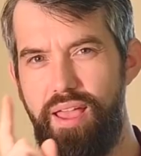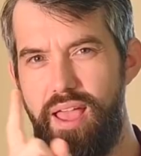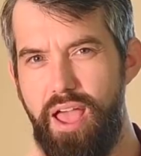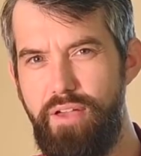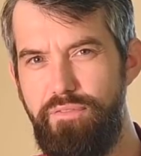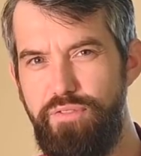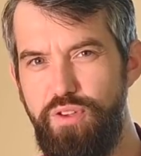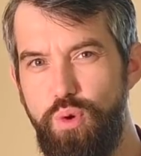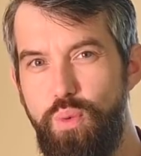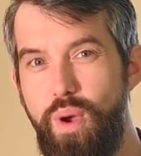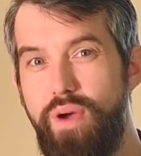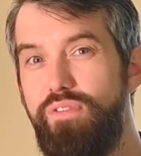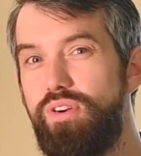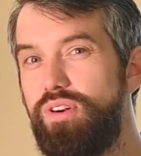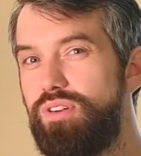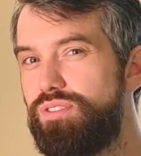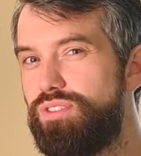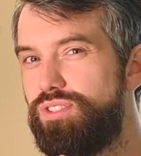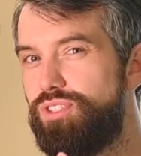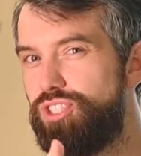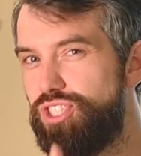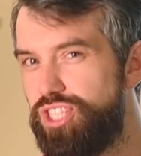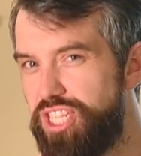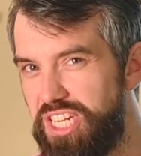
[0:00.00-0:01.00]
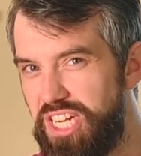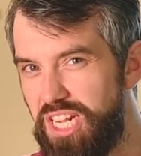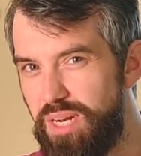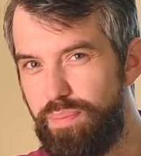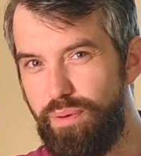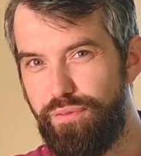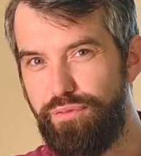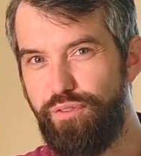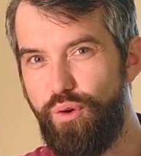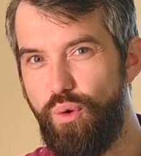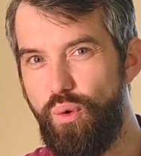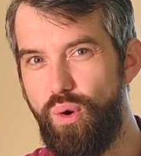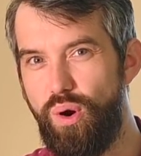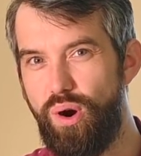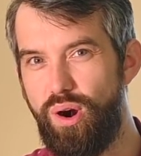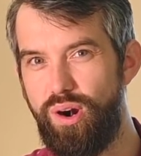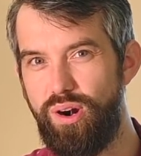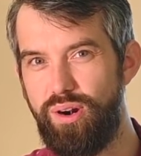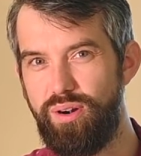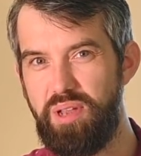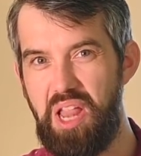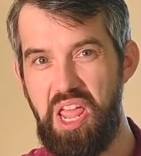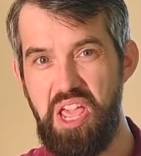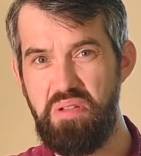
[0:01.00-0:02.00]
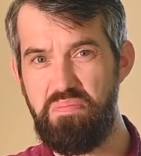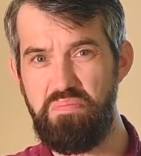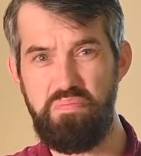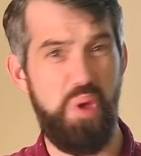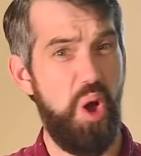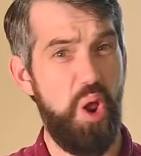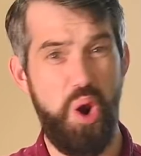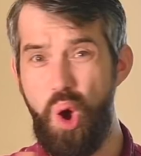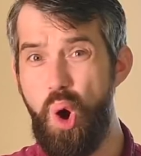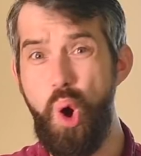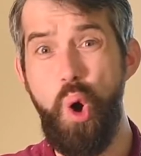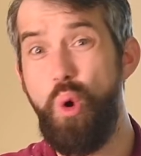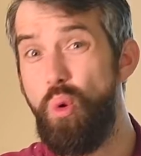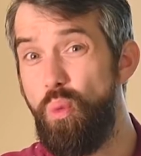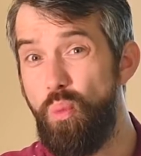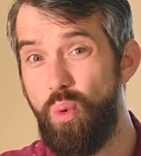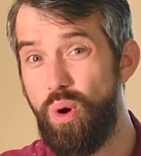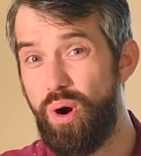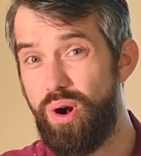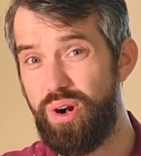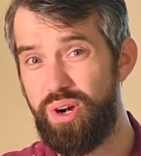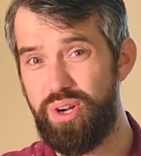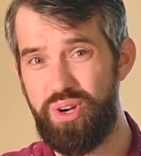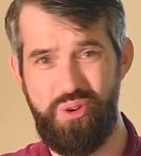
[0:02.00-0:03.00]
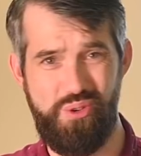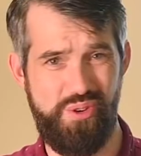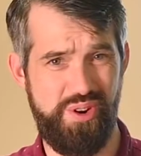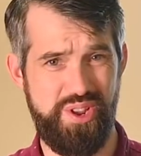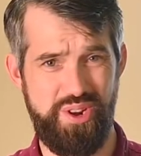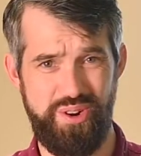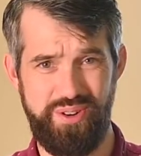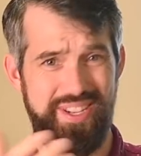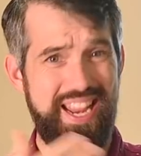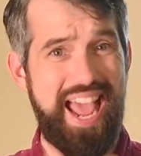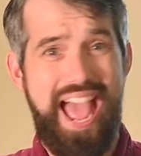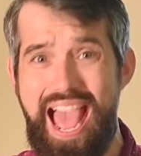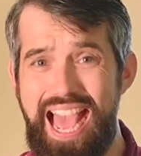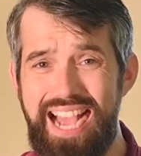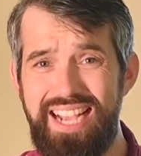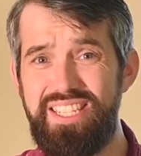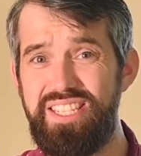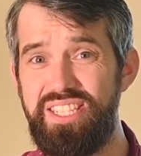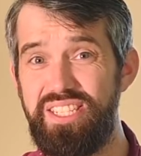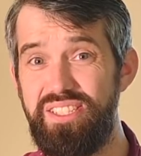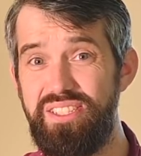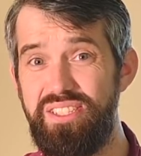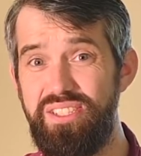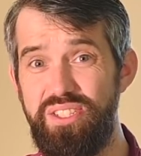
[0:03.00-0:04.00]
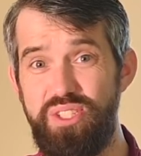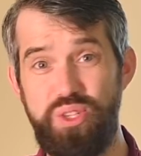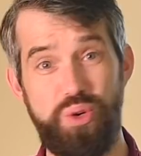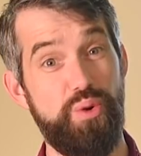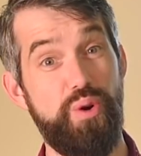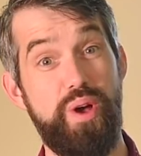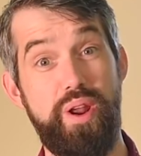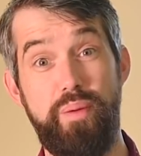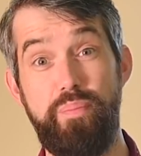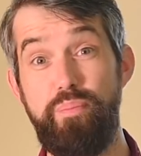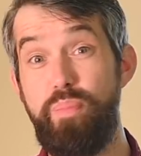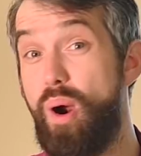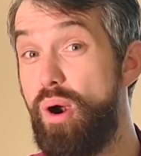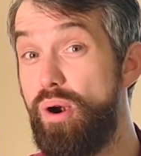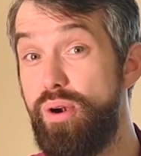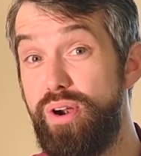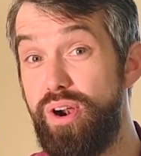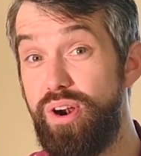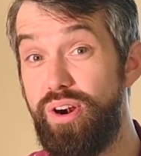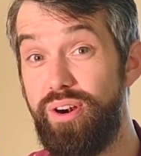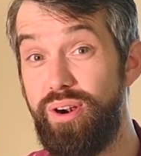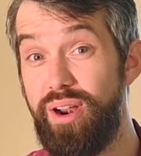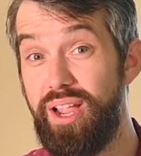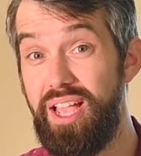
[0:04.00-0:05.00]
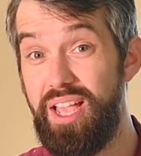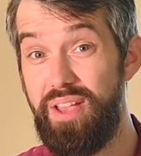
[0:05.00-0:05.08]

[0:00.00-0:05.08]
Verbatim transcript: Have you ever cheated before, like on a homework or your taxes or on a partner?